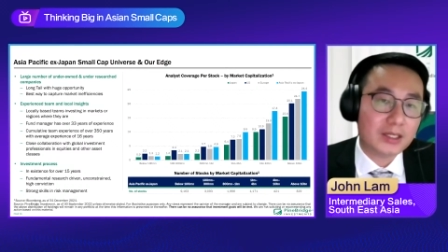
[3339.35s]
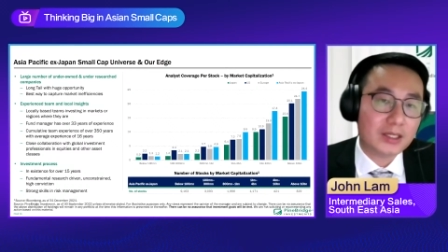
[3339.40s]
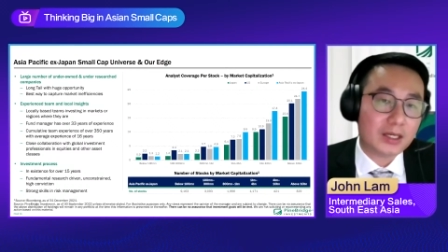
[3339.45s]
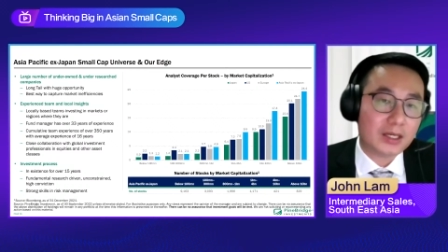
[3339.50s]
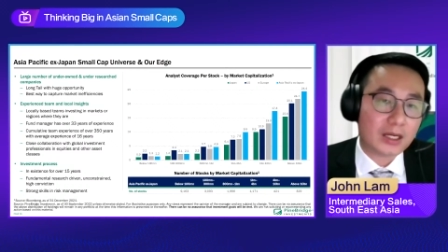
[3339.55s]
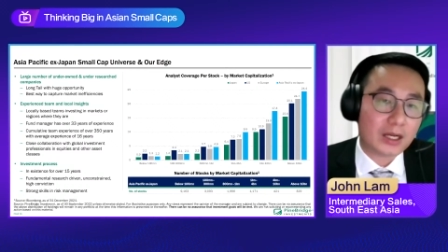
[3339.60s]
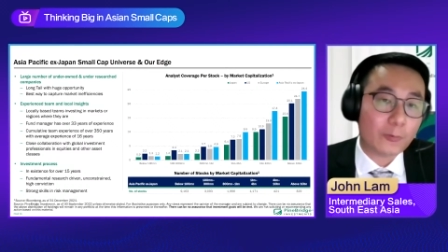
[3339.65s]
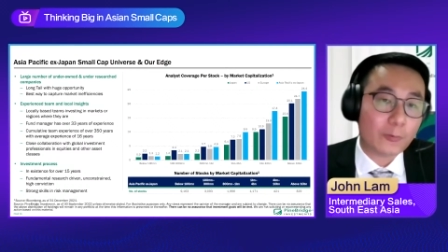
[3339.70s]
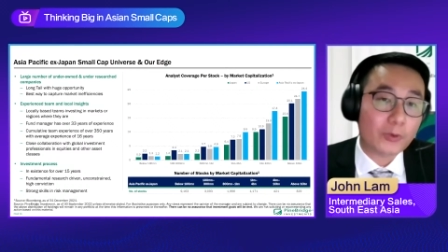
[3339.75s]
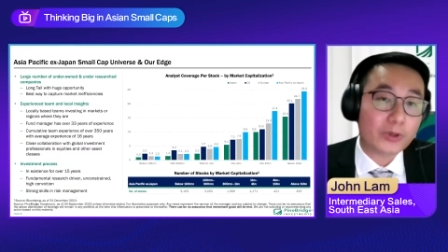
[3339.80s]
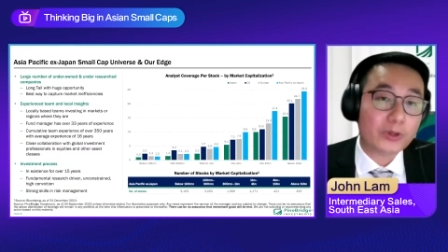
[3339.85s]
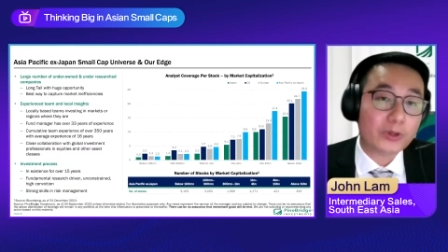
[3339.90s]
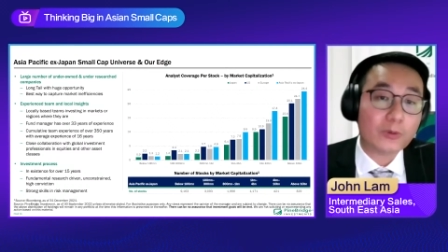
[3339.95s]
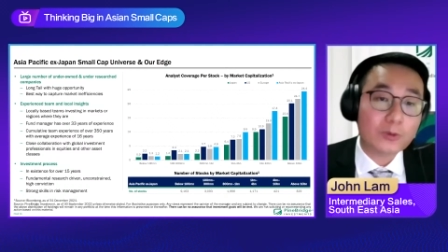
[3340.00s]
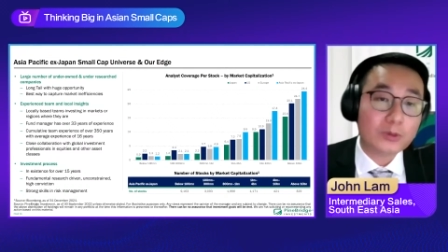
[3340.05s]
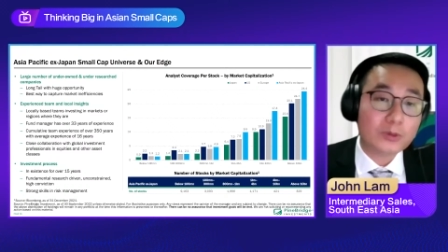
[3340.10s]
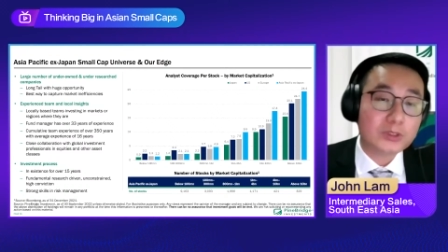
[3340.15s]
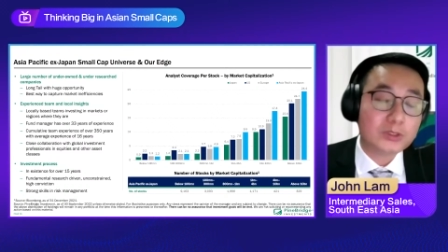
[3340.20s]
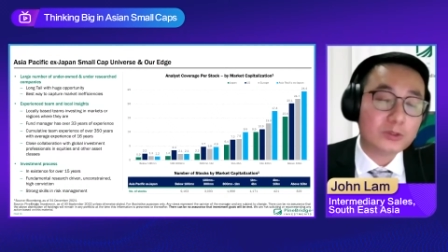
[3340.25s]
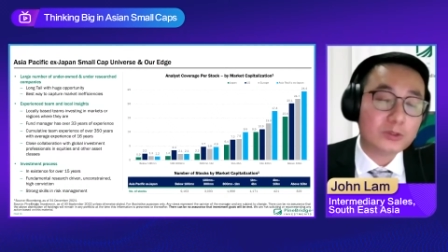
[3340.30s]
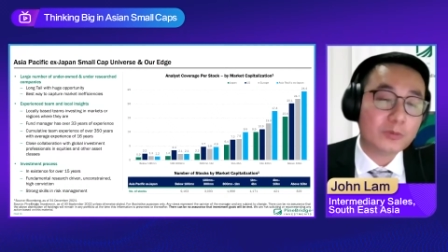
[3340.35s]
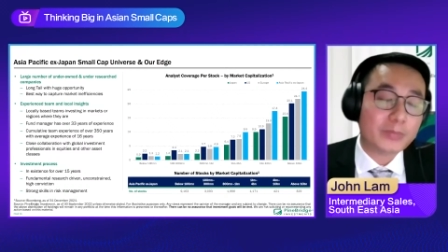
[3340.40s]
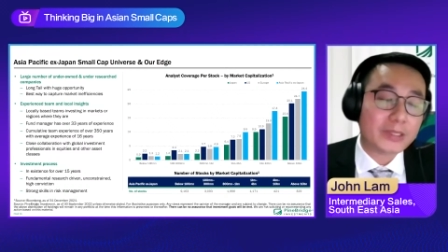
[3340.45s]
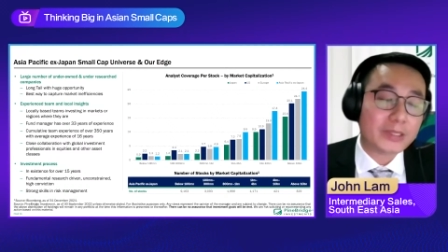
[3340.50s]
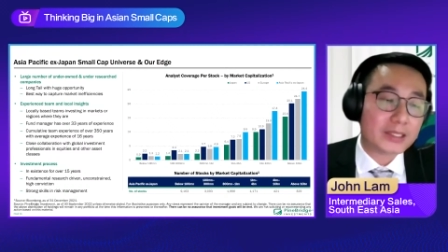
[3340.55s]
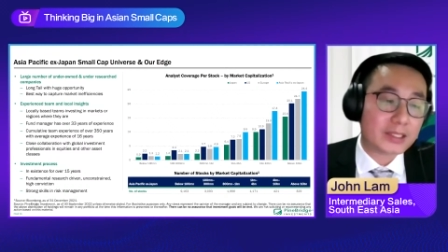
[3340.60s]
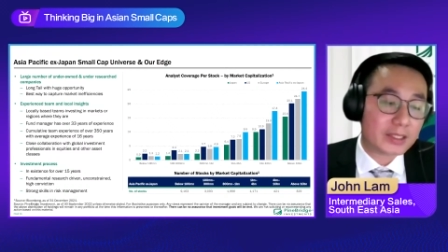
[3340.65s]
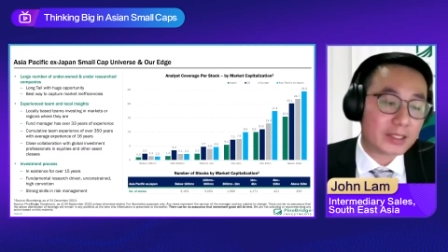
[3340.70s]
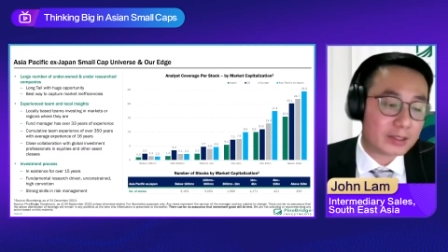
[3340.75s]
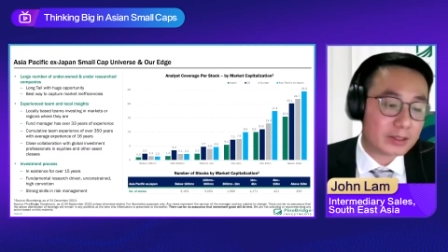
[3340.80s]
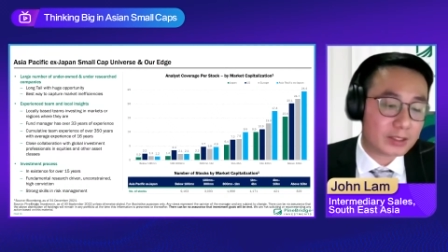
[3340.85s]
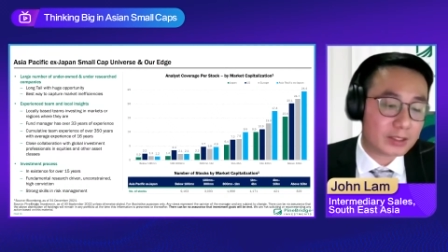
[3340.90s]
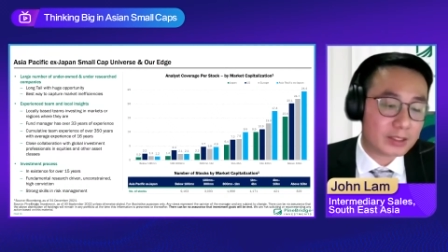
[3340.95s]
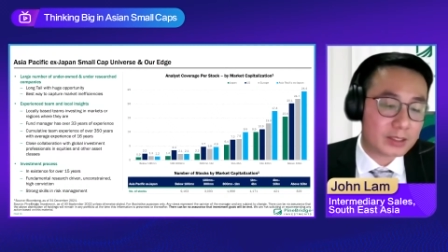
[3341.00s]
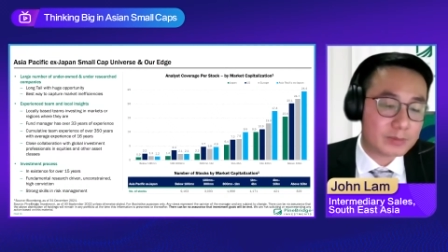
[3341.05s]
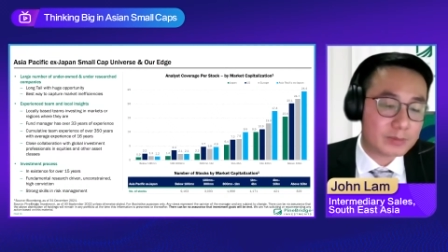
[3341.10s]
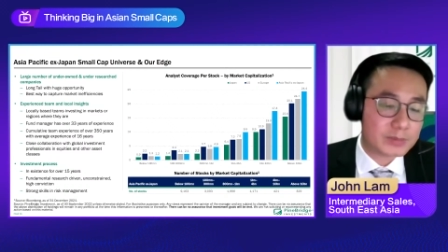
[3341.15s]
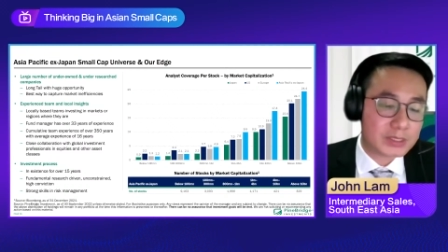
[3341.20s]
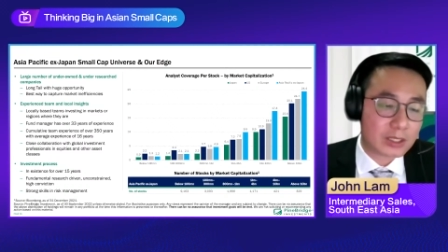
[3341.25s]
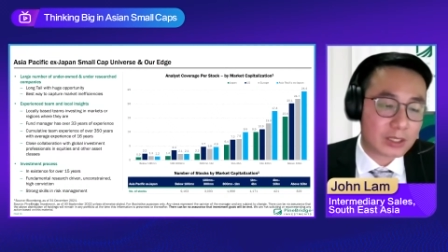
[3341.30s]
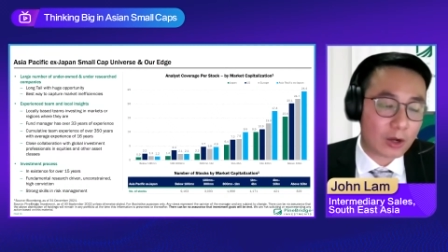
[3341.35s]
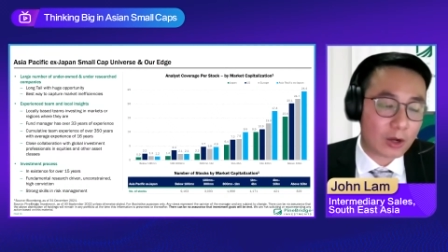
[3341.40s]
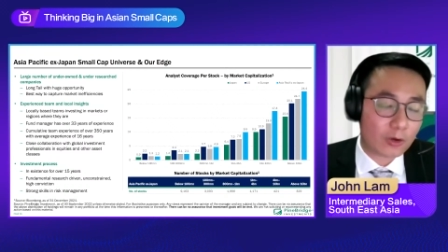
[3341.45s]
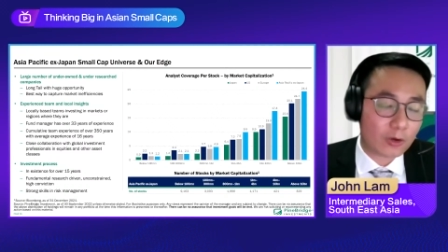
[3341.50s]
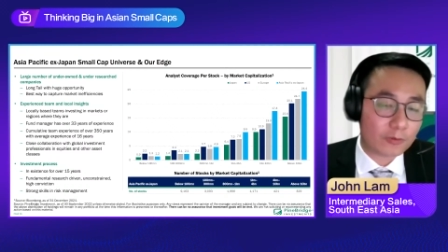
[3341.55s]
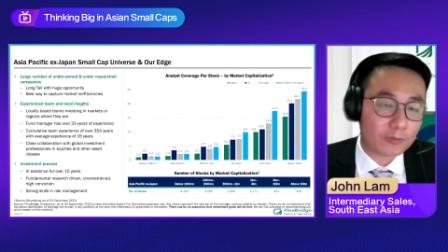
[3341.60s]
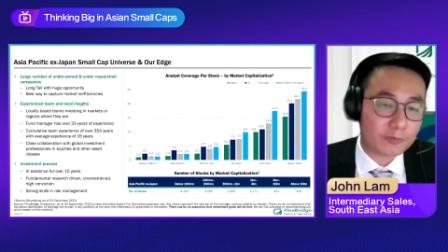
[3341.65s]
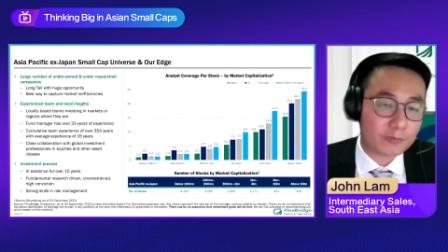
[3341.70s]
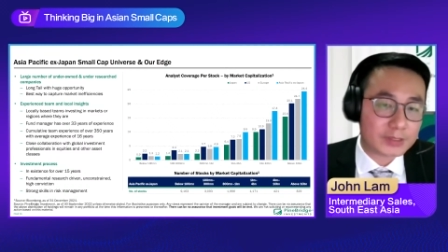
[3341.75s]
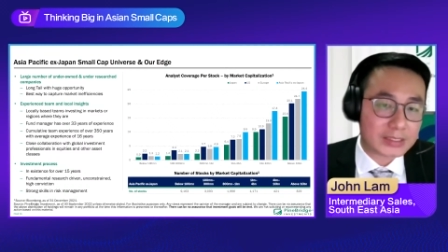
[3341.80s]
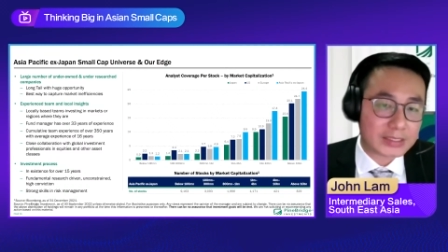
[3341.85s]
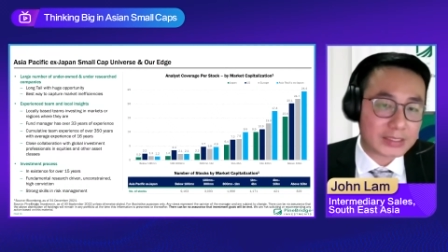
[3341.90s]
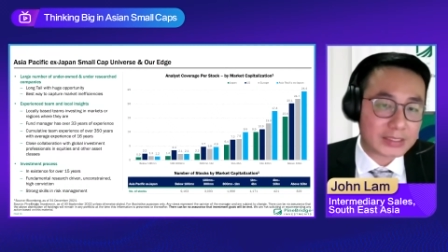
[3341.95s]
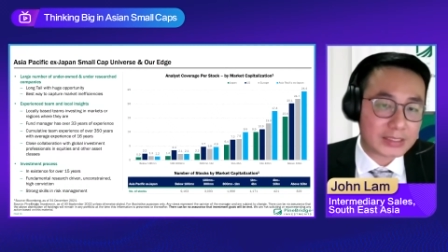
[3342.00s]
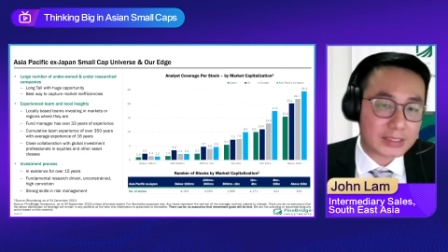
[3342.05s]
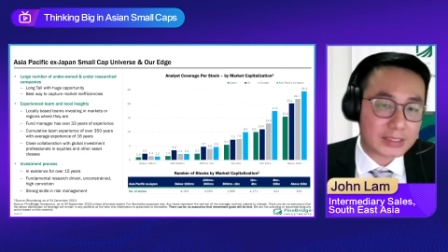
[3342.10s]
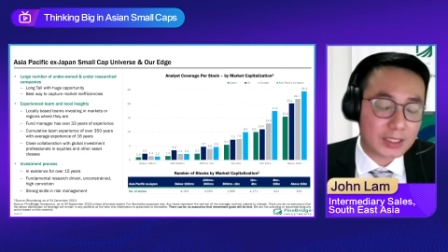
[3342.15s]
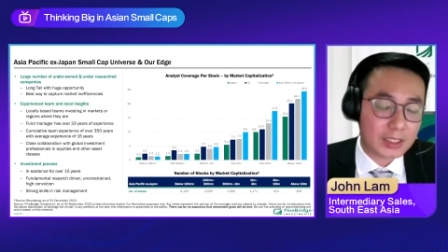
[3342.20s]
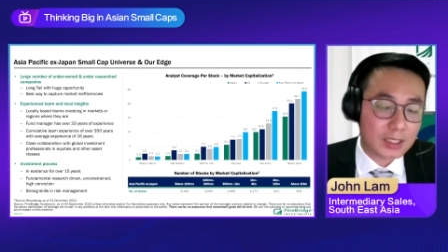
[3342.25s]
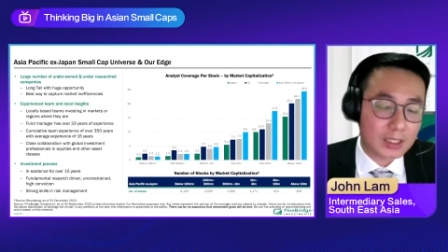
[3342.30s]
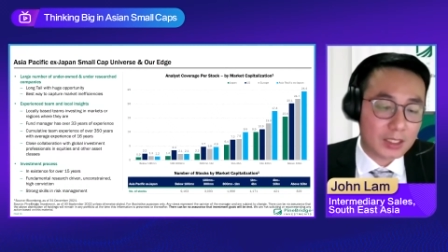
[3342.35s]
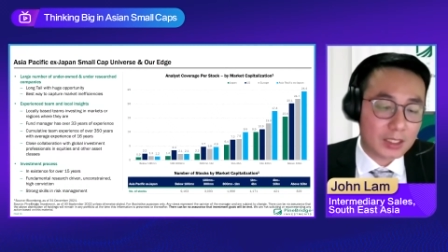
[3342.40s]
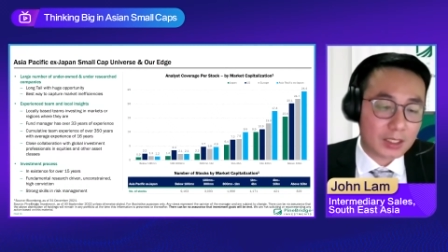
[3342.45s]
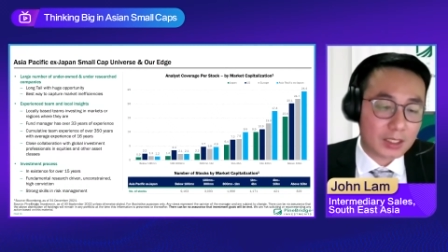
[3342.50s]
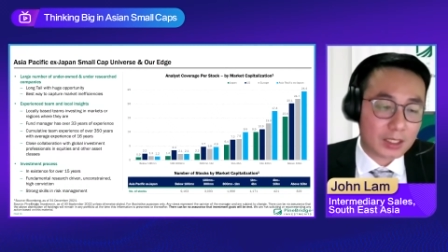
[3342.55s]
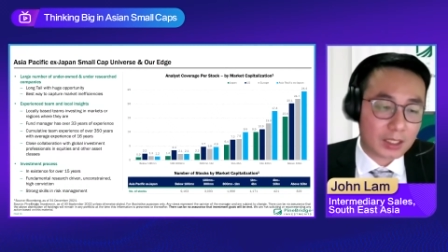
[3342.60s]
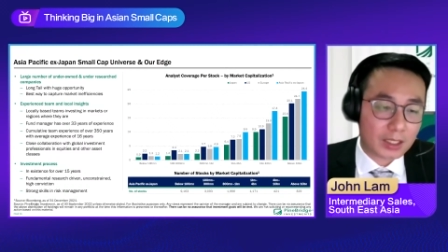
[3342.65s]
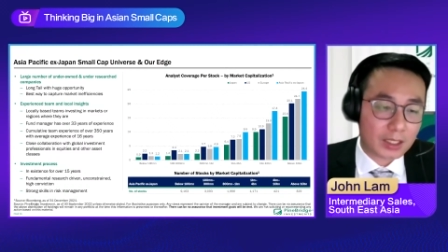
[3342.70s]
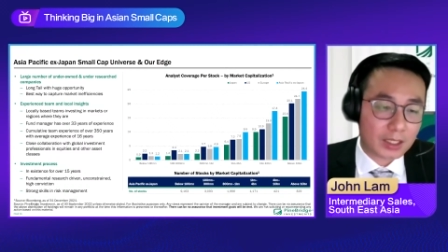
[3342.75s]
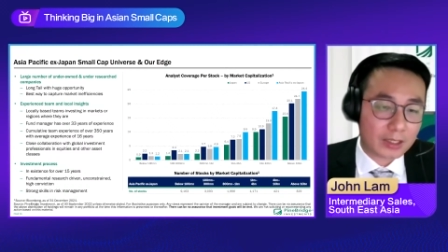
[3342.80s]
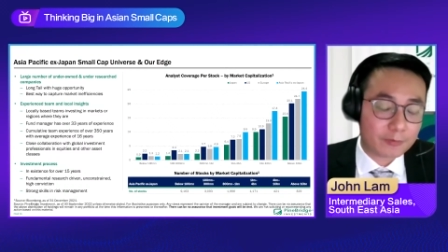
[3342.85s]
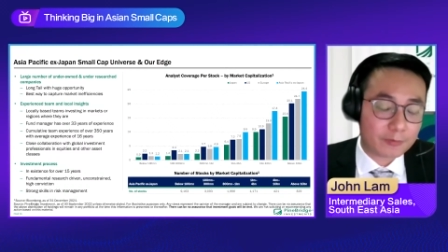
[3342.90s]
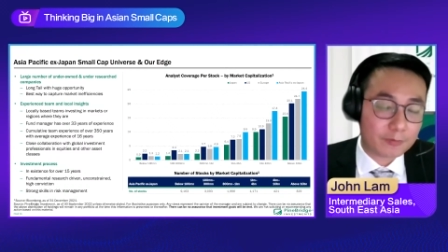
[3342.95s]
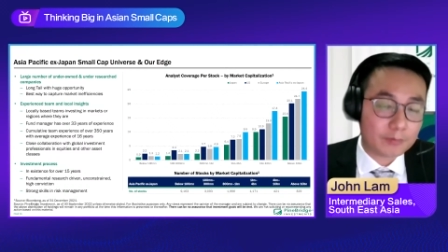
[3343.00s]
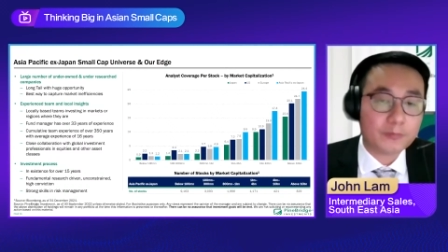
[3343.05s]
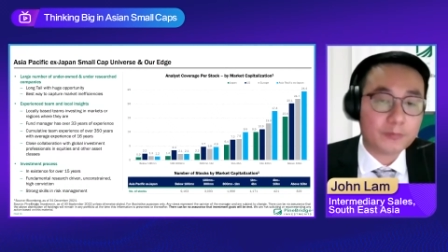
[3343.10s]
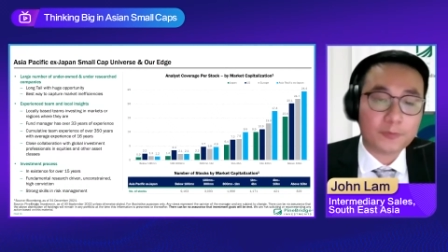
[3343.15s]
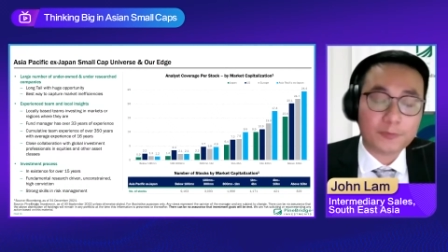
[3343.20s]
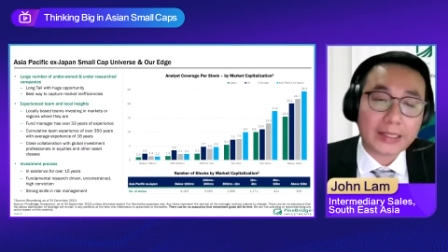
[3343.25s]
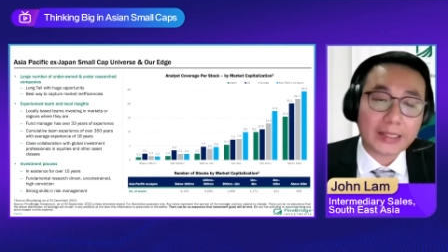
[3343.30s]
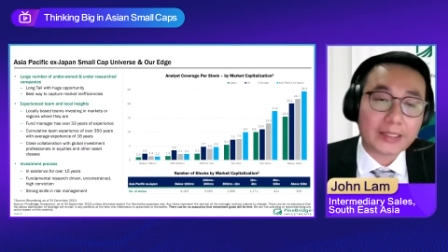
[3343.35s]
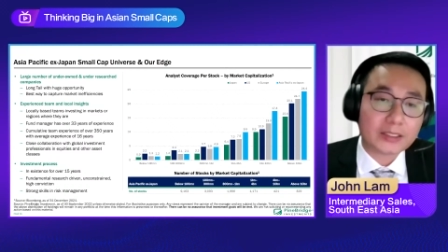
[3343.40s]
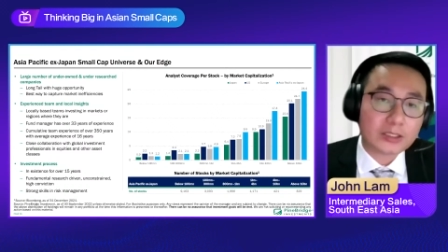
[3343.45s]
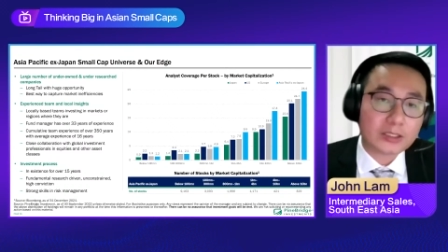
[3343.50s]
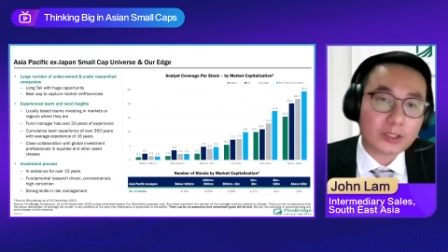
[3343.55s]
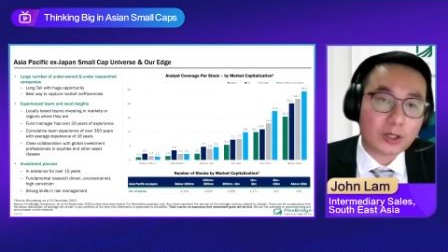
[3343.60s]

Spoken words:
would also be in terms of the flight